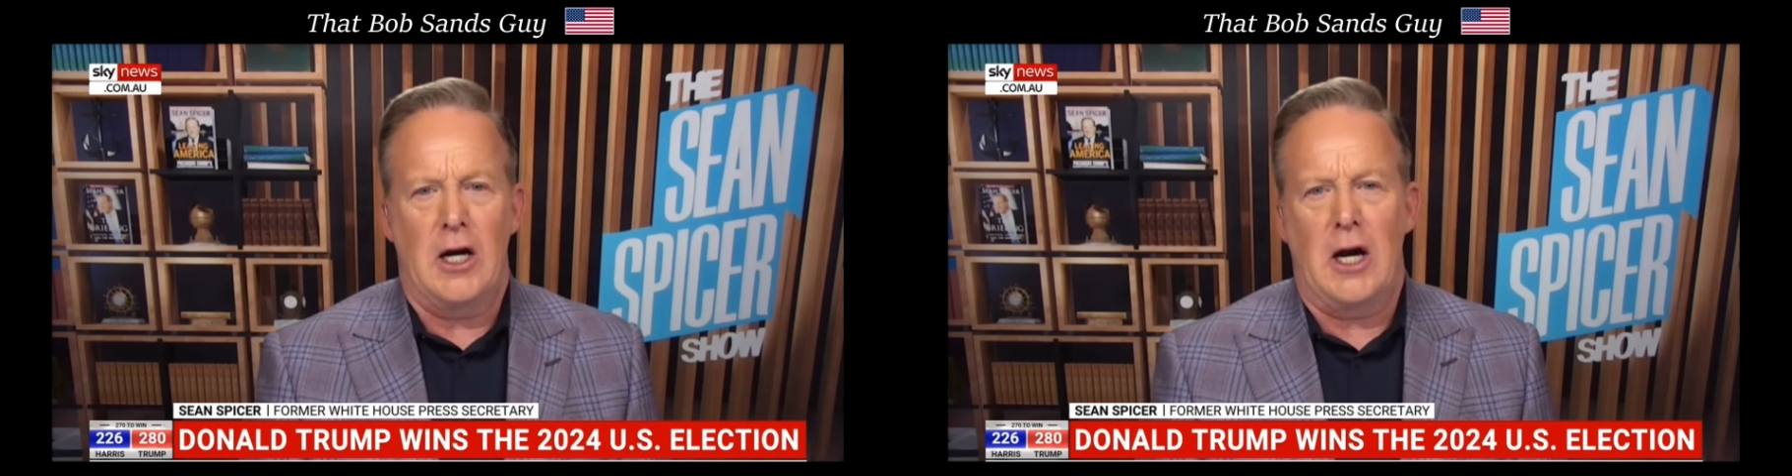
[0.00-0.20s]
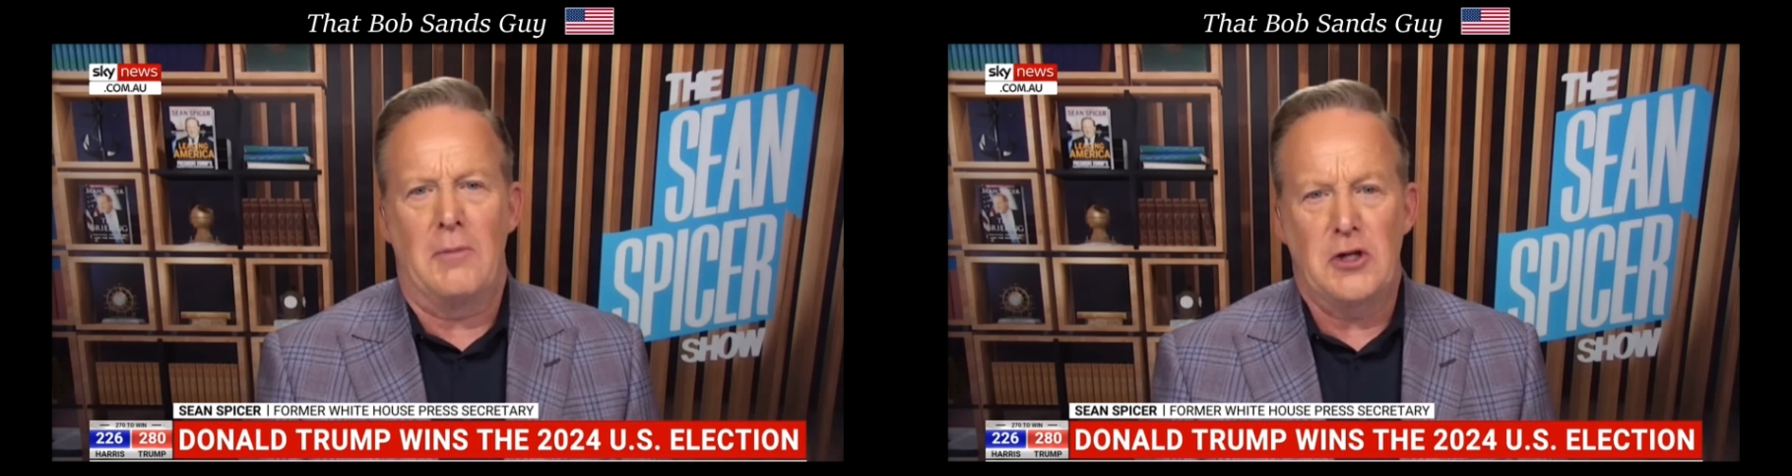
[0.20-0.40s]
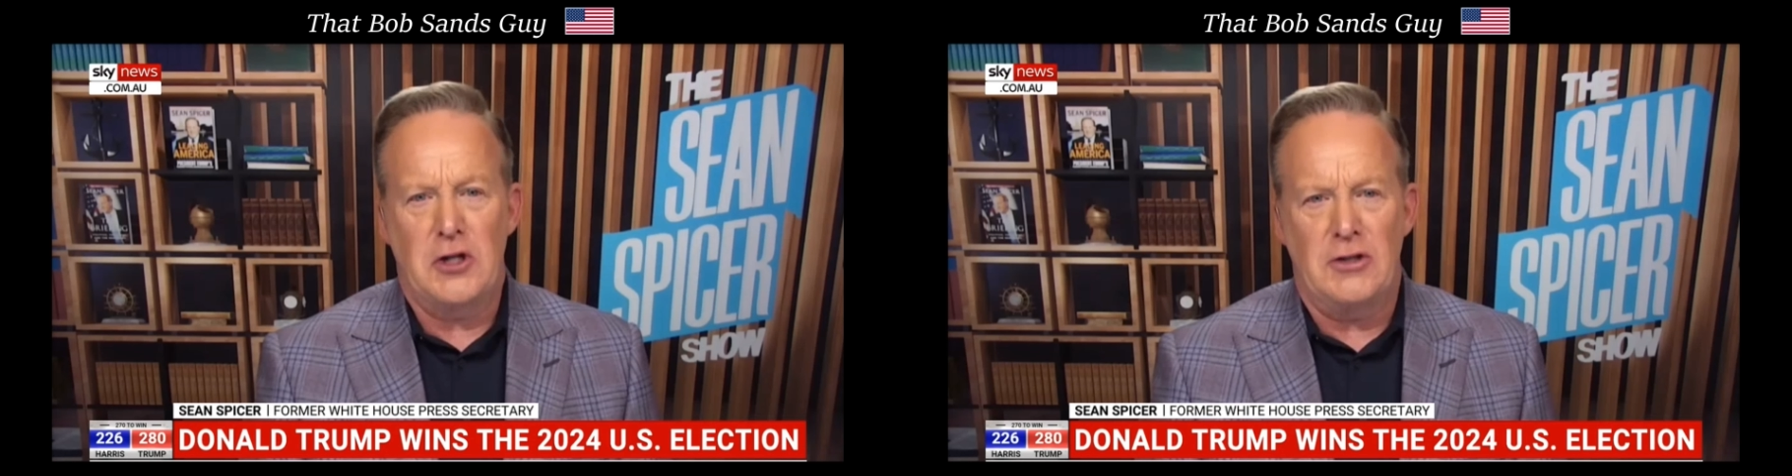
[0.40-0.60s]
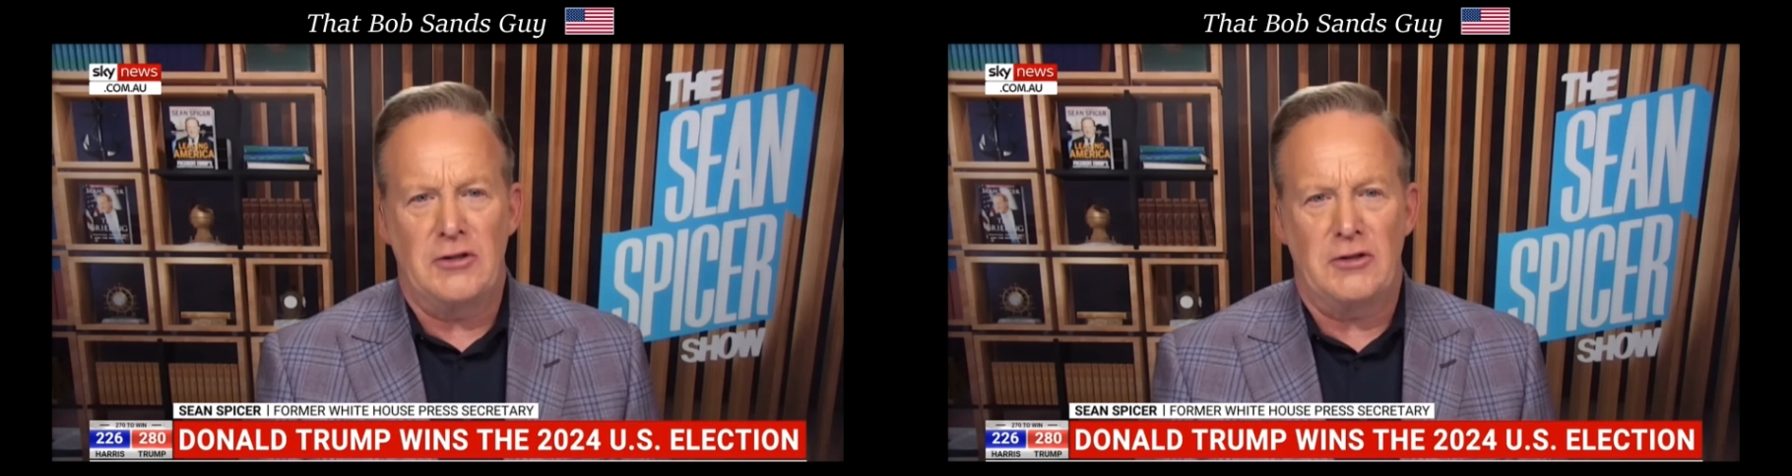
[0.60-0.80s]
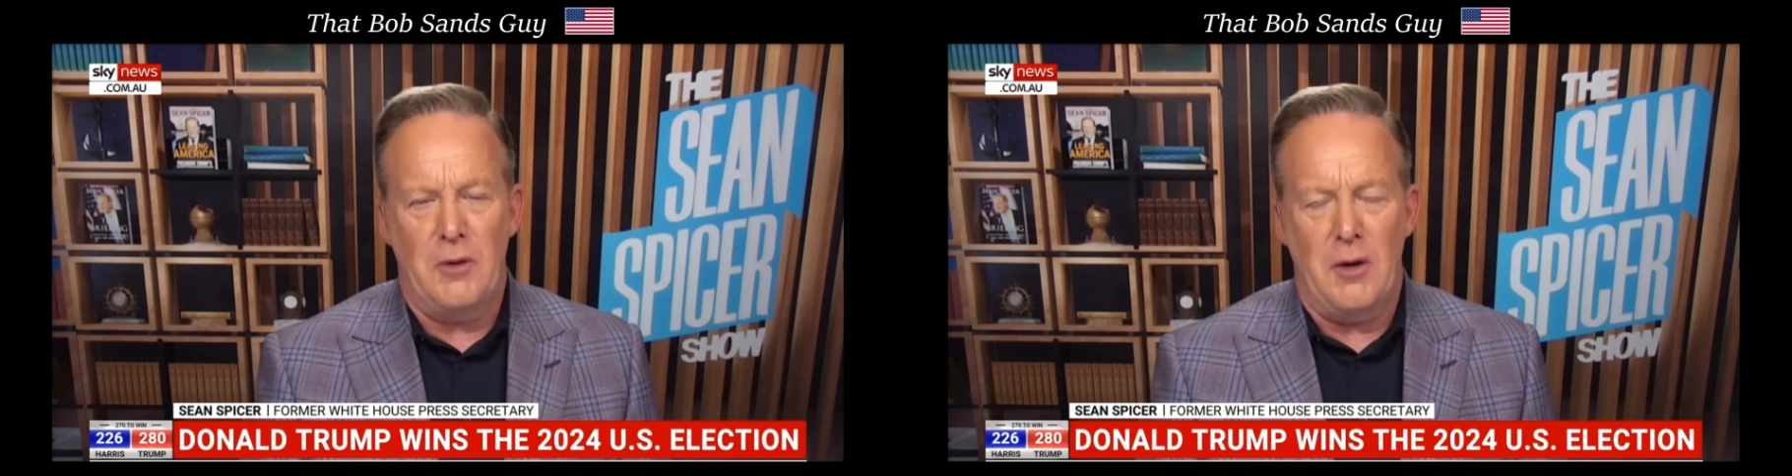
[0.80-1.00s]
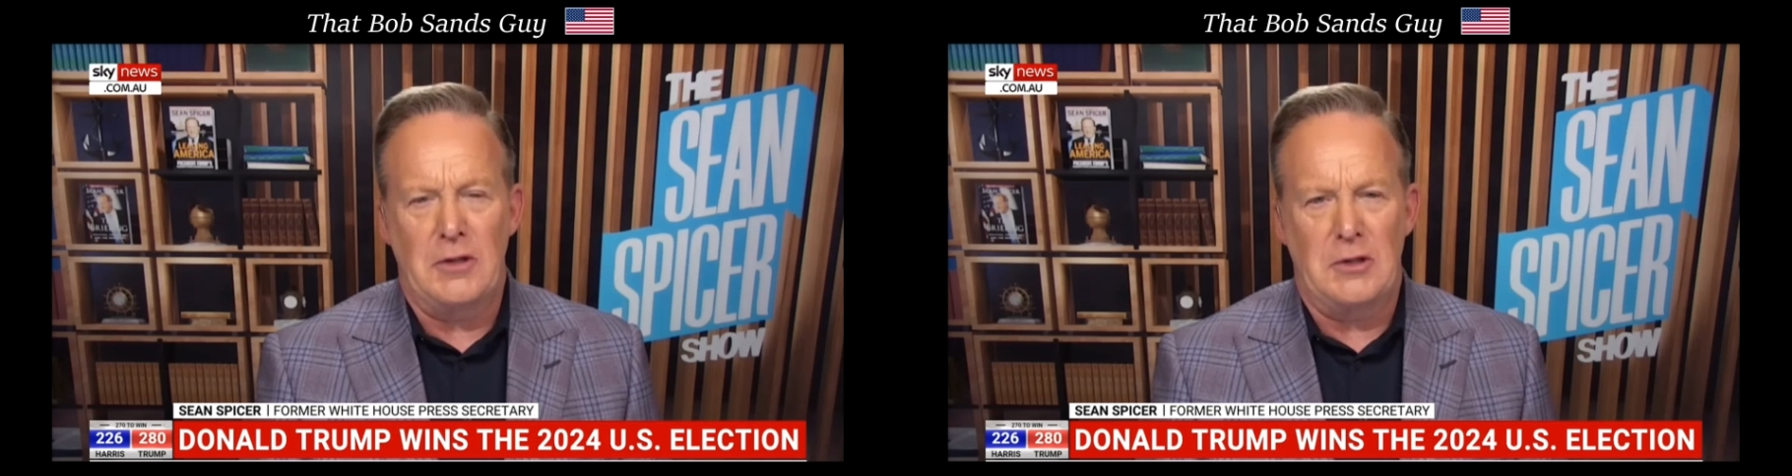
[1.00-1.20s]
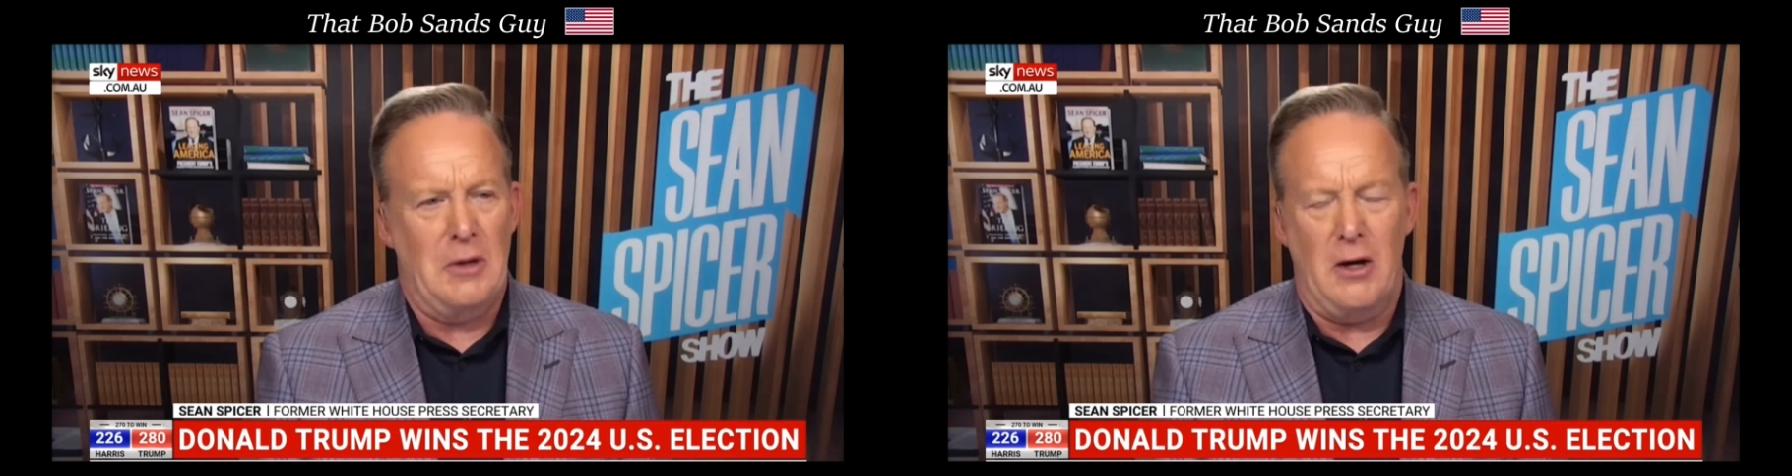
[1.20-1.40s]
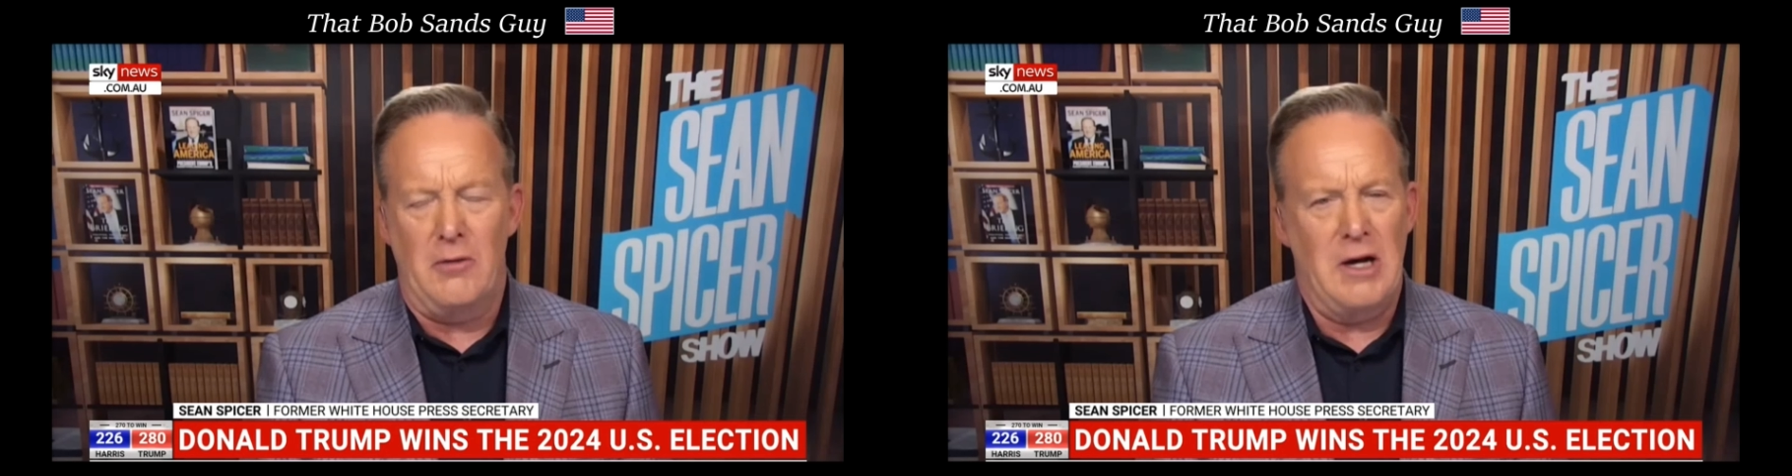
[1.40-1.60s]
come to Jesus moment
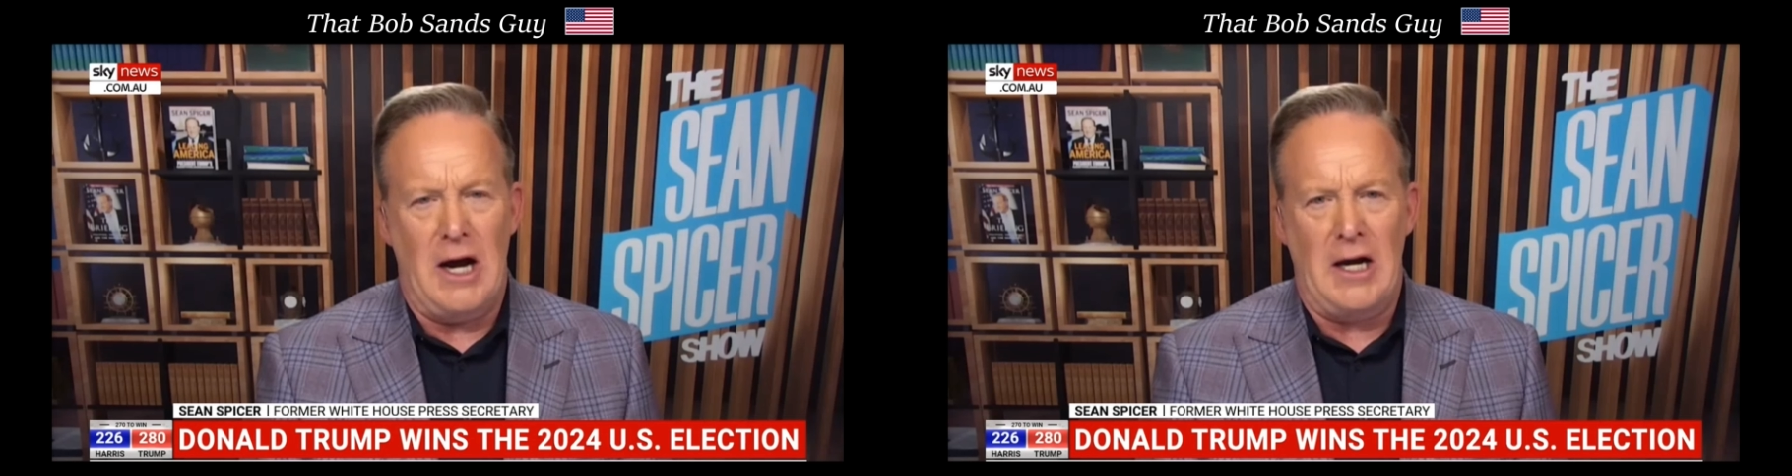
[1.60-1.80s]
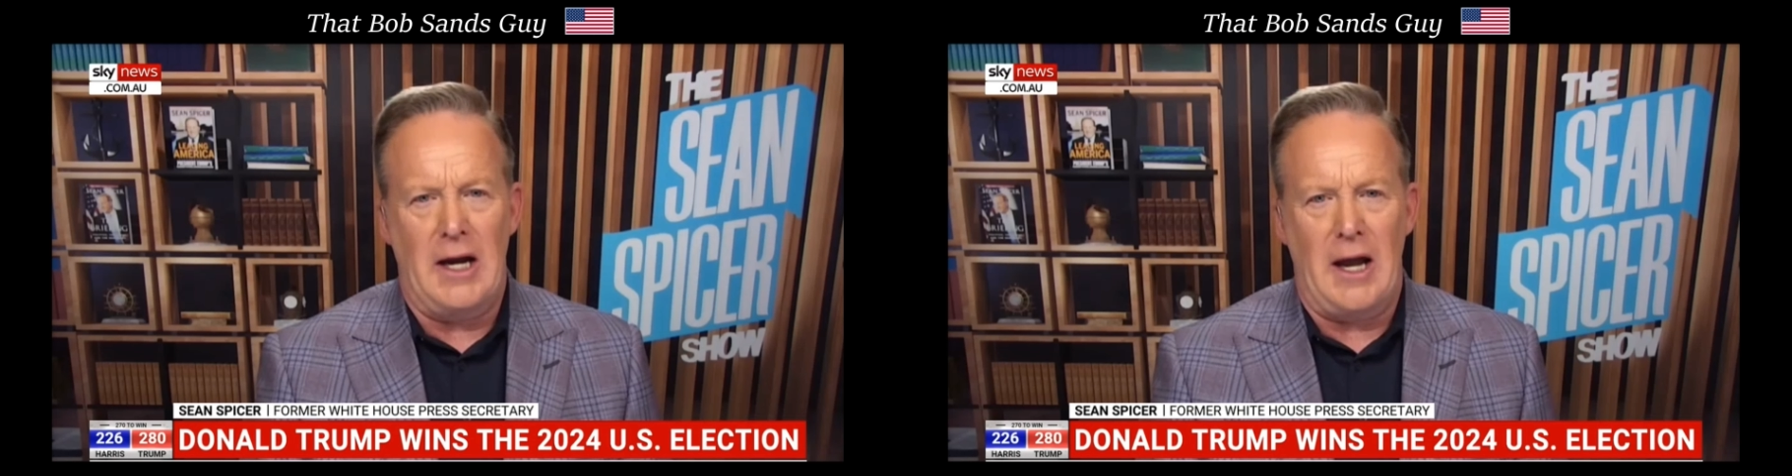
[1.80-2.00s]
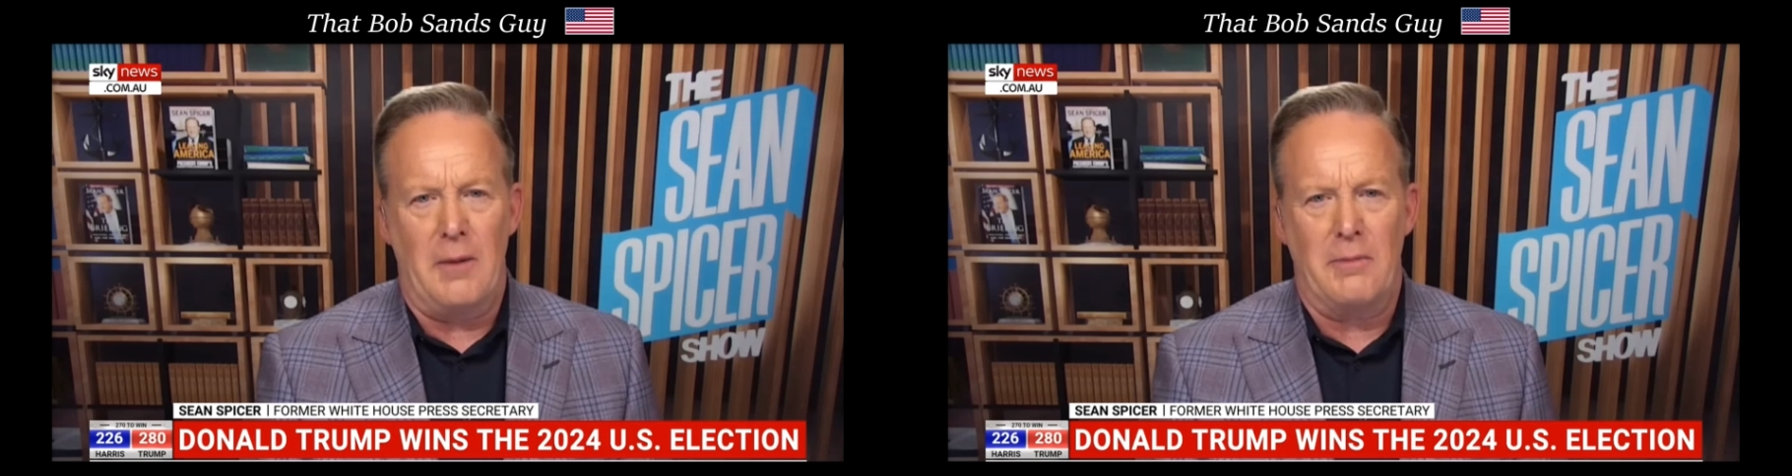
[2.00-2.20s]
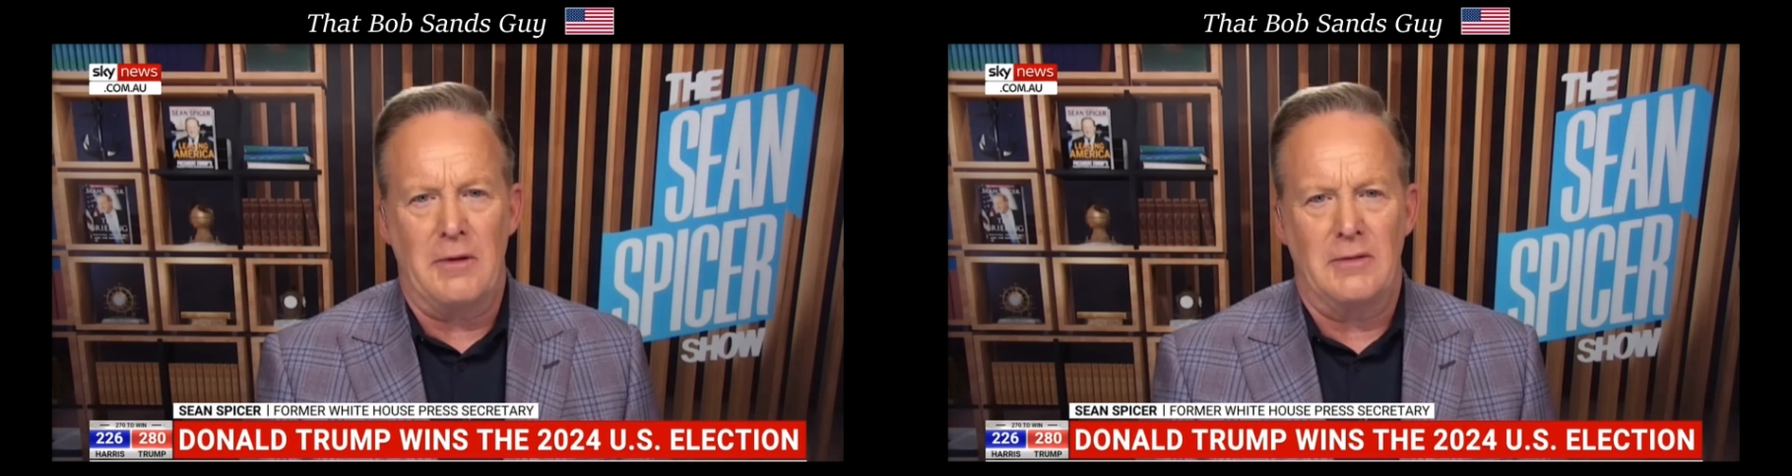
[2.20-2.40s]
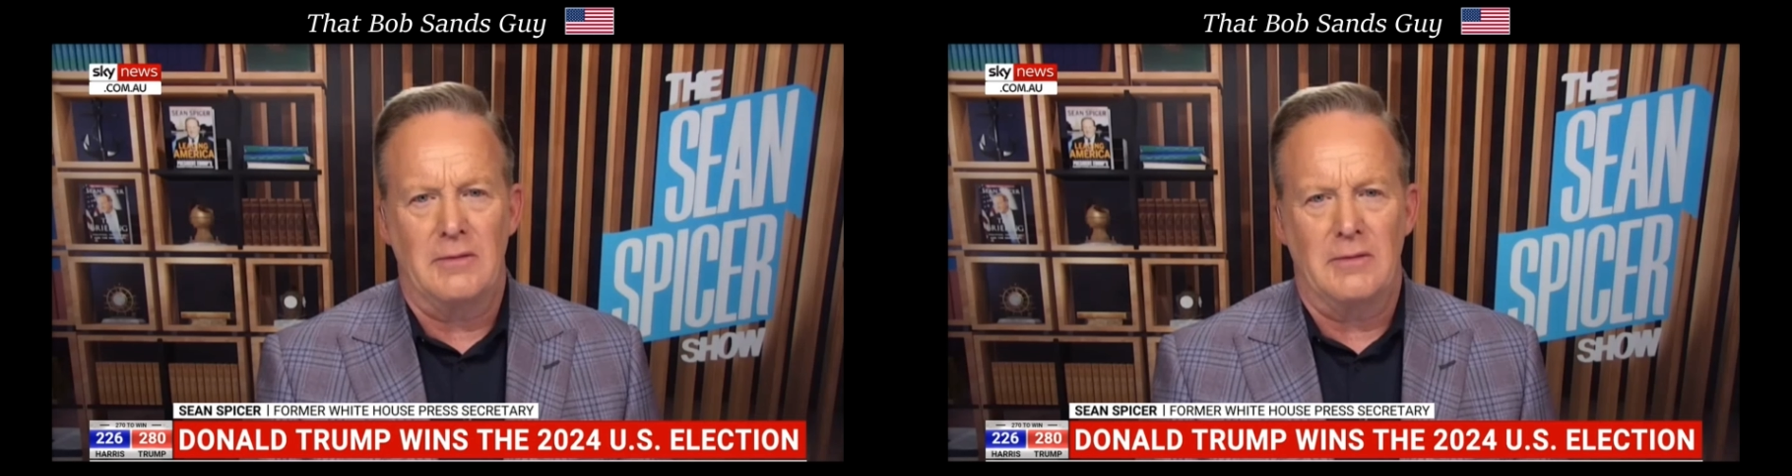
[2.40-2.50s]
tomorrow. Not going to happen.